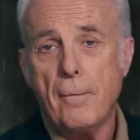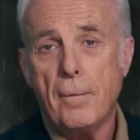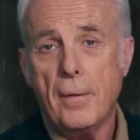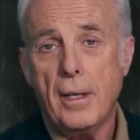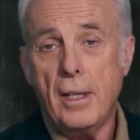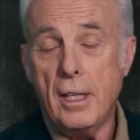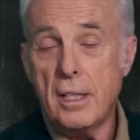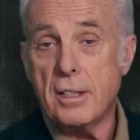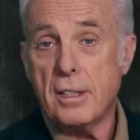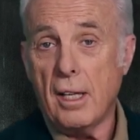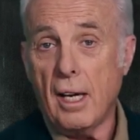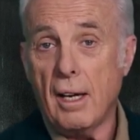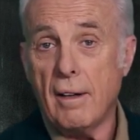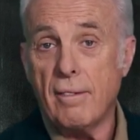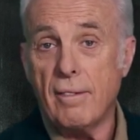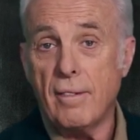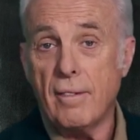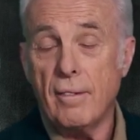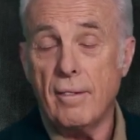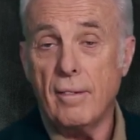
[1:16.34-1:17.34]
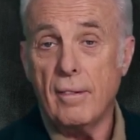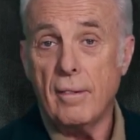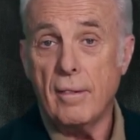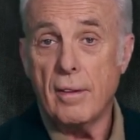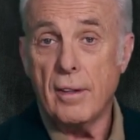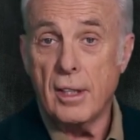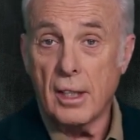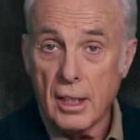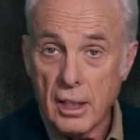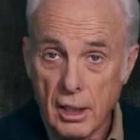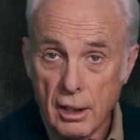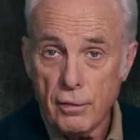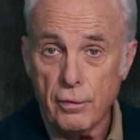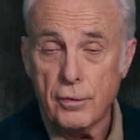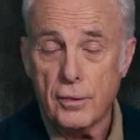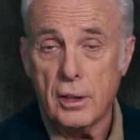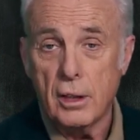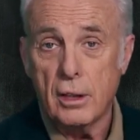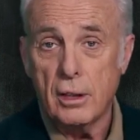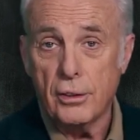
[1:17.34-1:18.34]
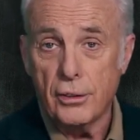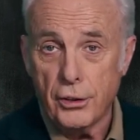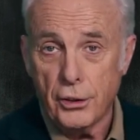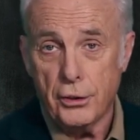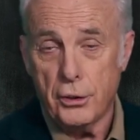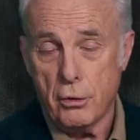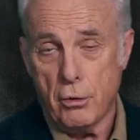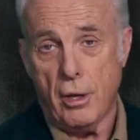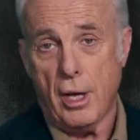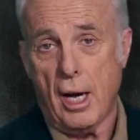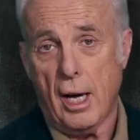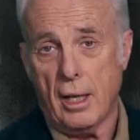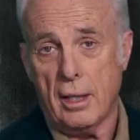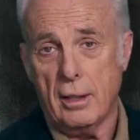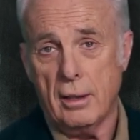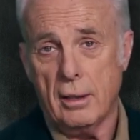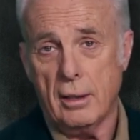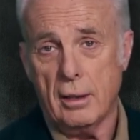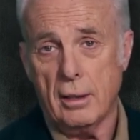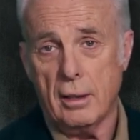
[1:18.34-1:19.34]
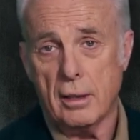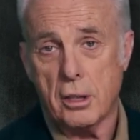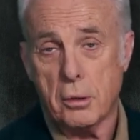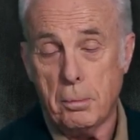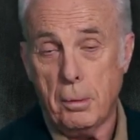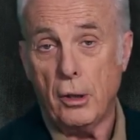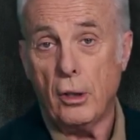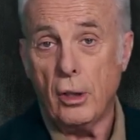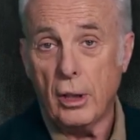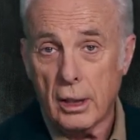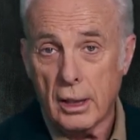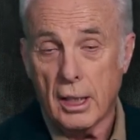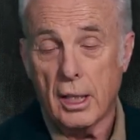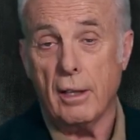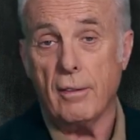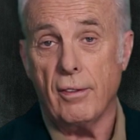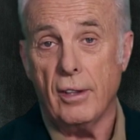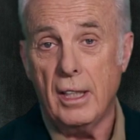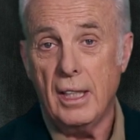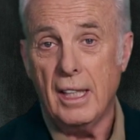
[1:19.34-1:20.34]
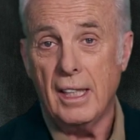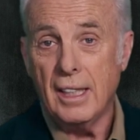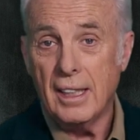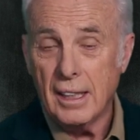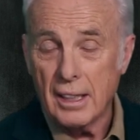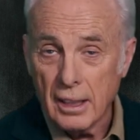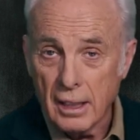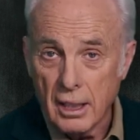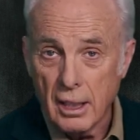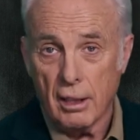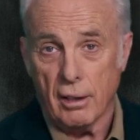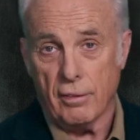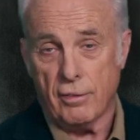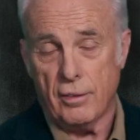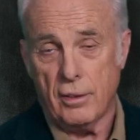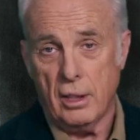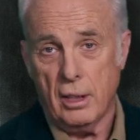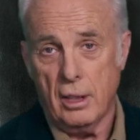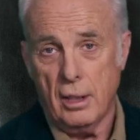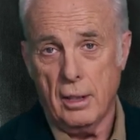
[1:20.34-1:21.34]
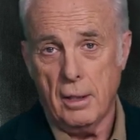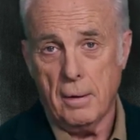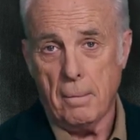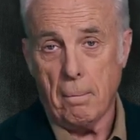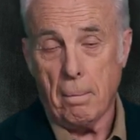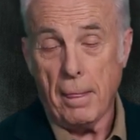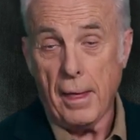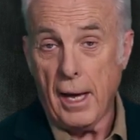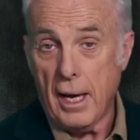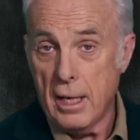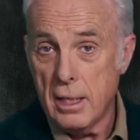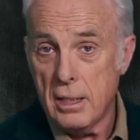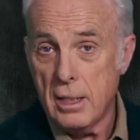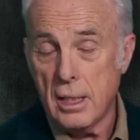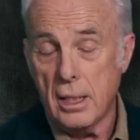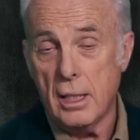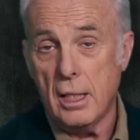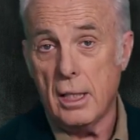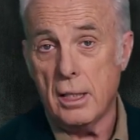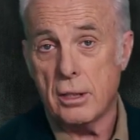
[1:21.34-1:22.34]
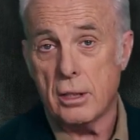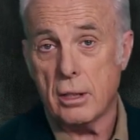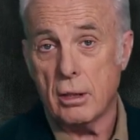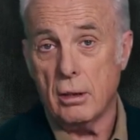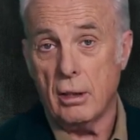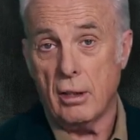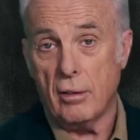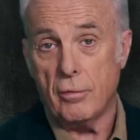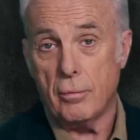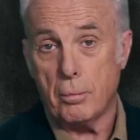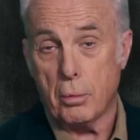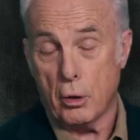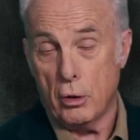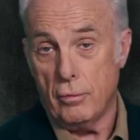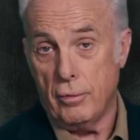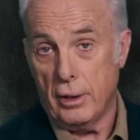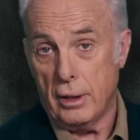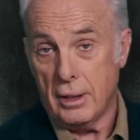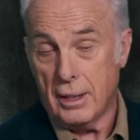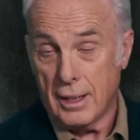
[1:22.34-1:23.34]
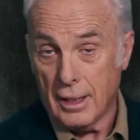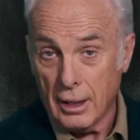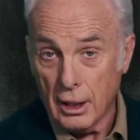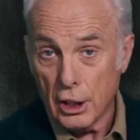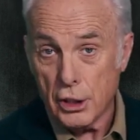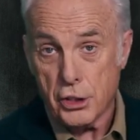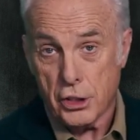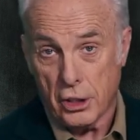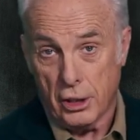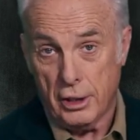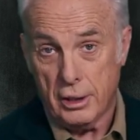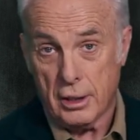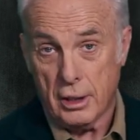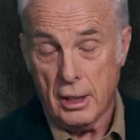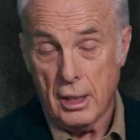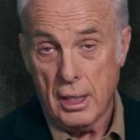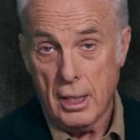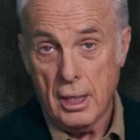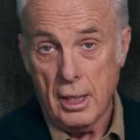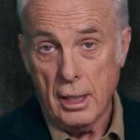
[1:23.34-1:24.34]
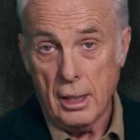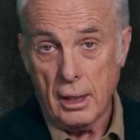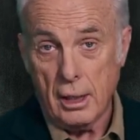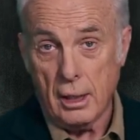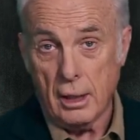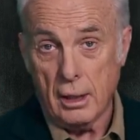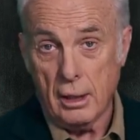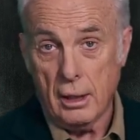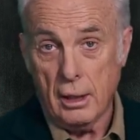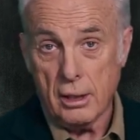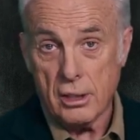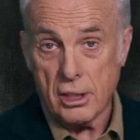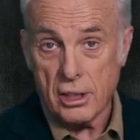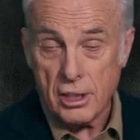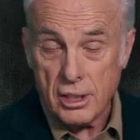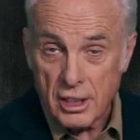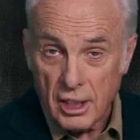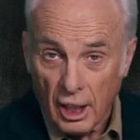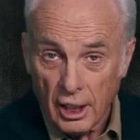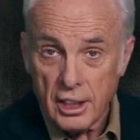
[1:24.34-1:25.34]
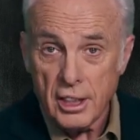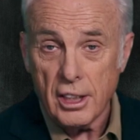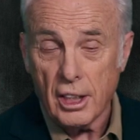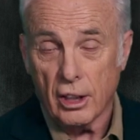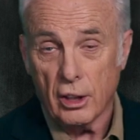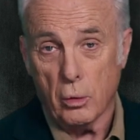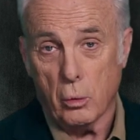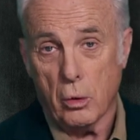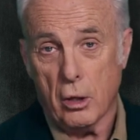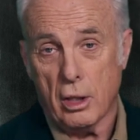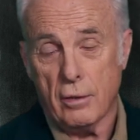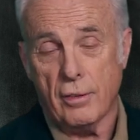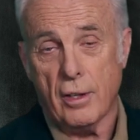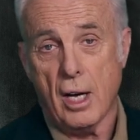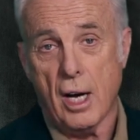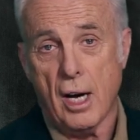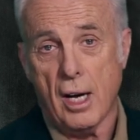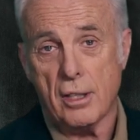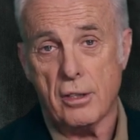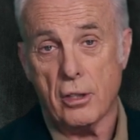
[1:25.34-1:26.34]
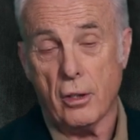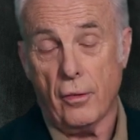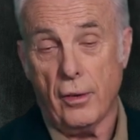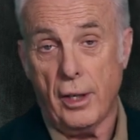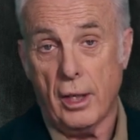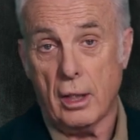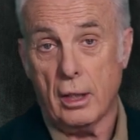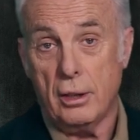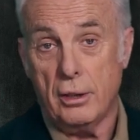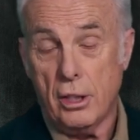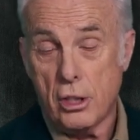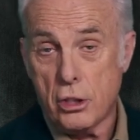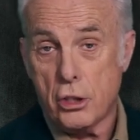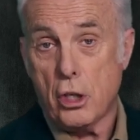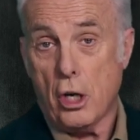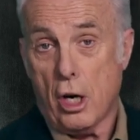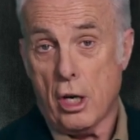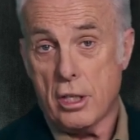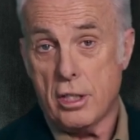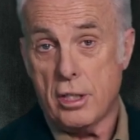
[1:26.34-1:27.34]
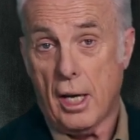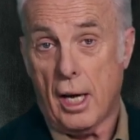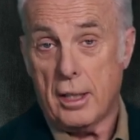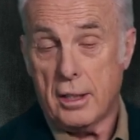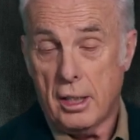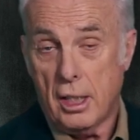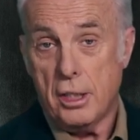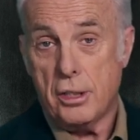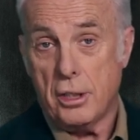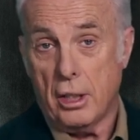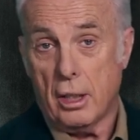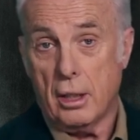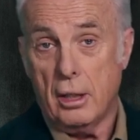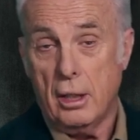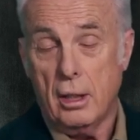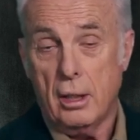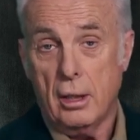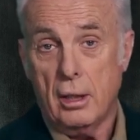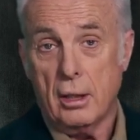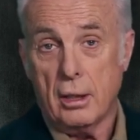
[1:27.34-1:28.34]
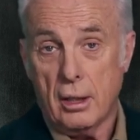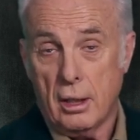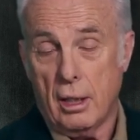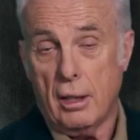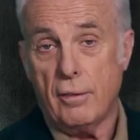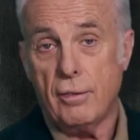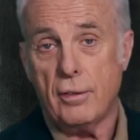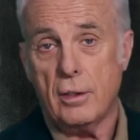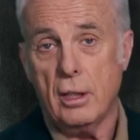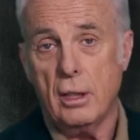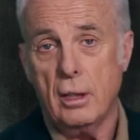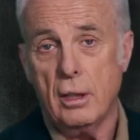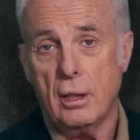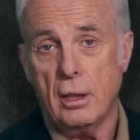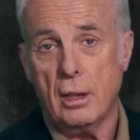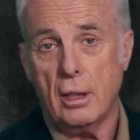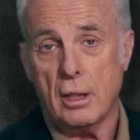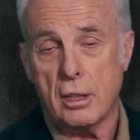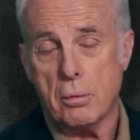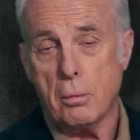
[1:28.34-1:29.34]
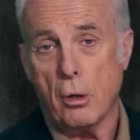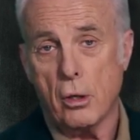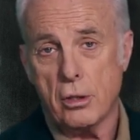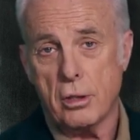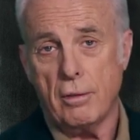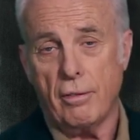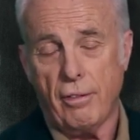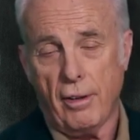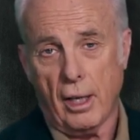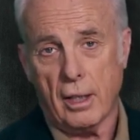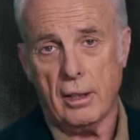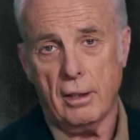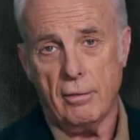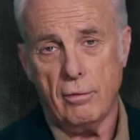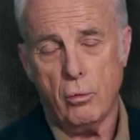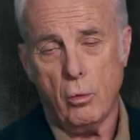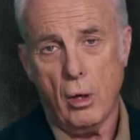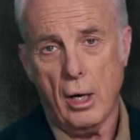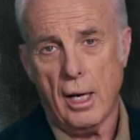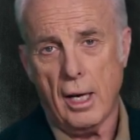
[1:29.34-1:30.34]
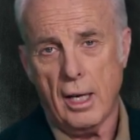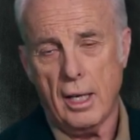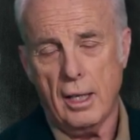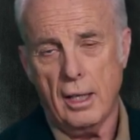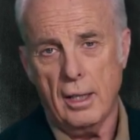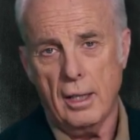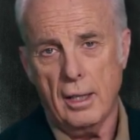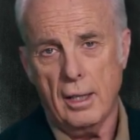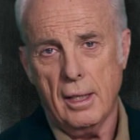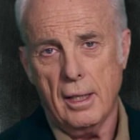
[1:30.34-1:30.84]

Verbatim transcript: he needs to have the gift to do that, a Spirit-given gift. And he needs to have proven diligent in studying the Word of God so that he can discharge that teaching gift in its most effective way.